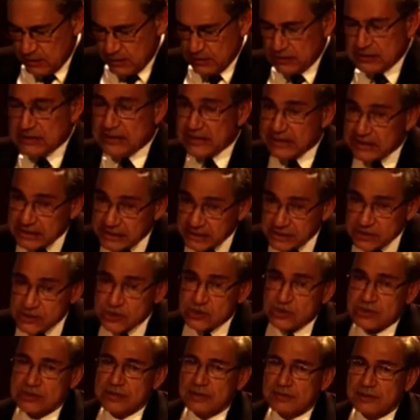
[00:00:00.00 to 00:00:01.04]

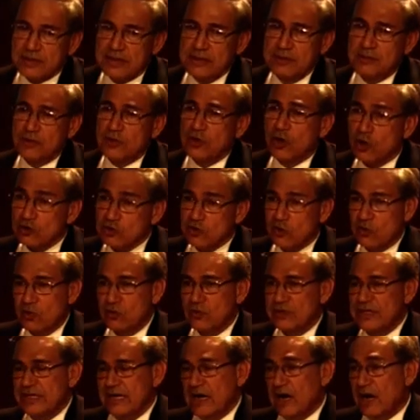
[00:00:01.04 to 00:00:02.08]
These, not
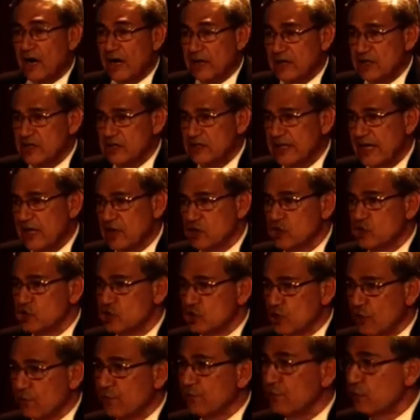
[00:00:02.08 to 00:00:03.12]
only architecture
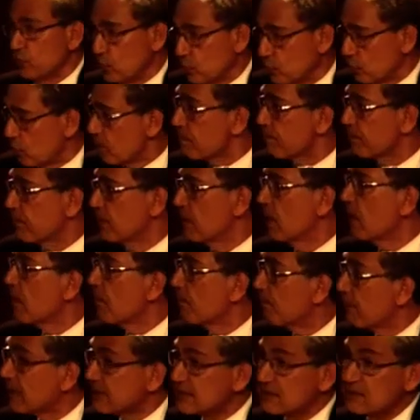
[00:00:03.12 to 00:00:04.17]
of Europe,
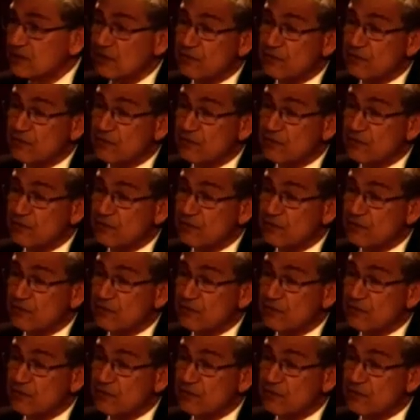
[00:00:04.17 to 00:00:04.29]
but the